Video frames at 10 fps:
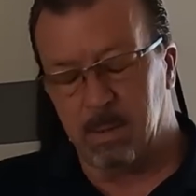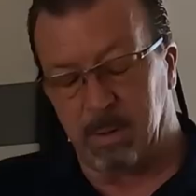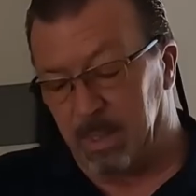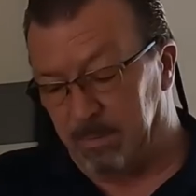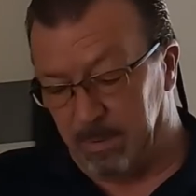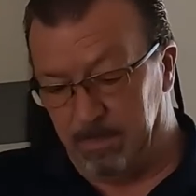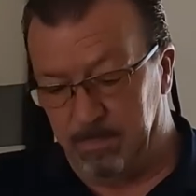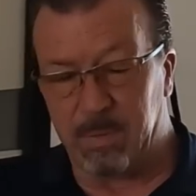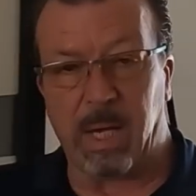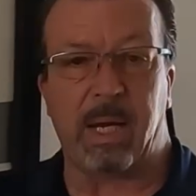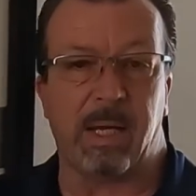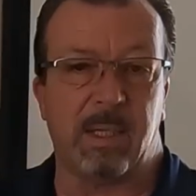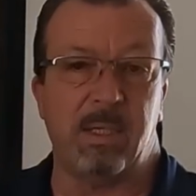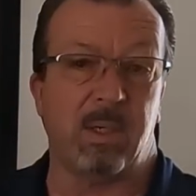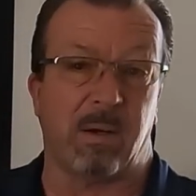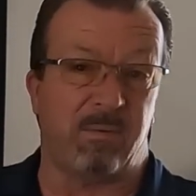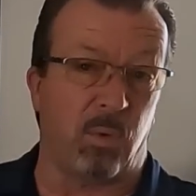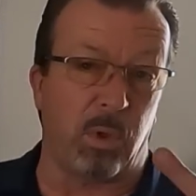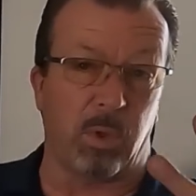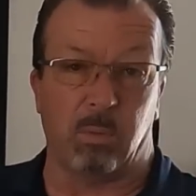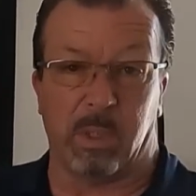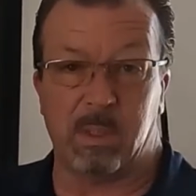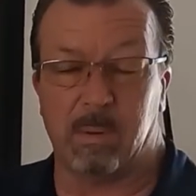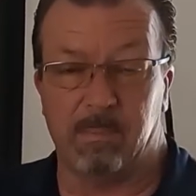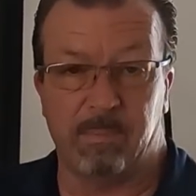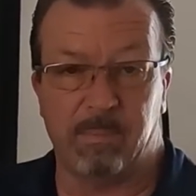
whatever. Hey, at least you got 4 good ones.